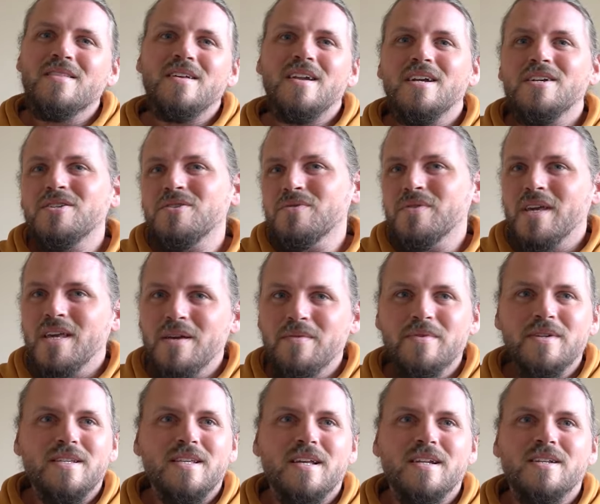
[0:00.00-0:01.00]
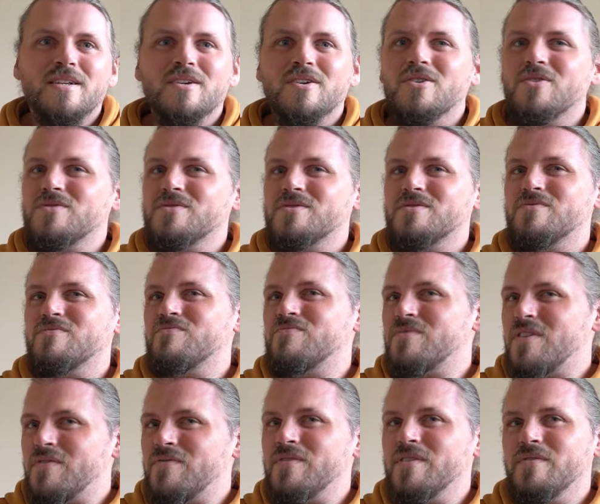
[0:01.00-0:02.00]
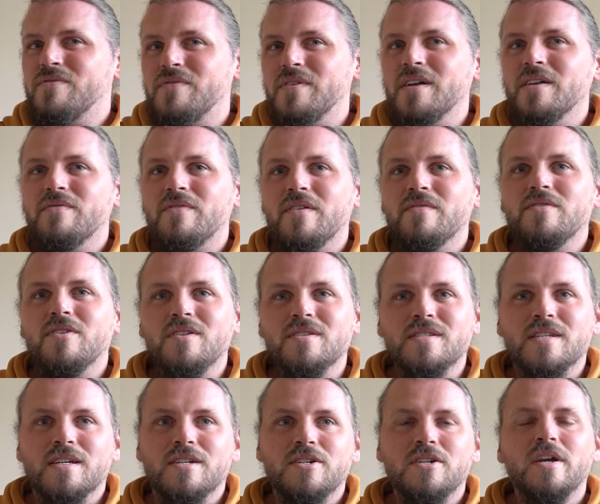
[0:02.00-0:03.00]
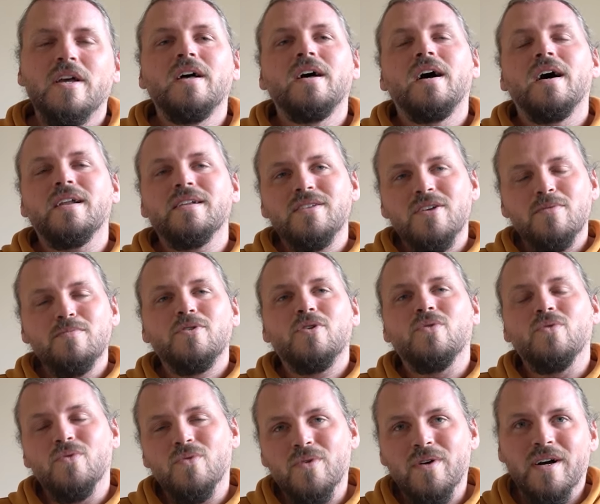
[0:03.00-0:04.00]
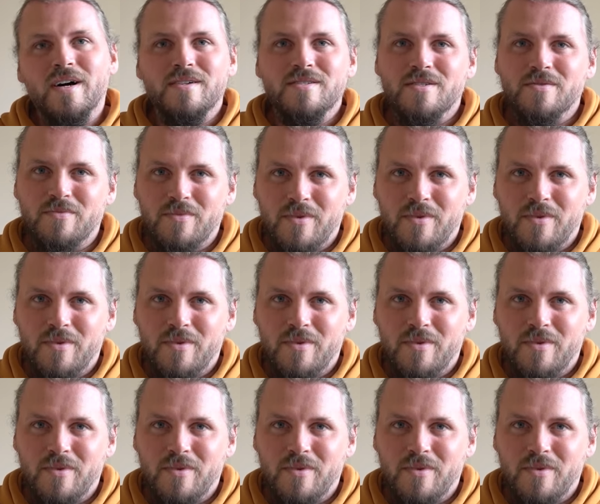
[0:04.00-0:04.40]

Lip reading: The National Kiwi Centre costs roughly $35 each, and is home to all kinds of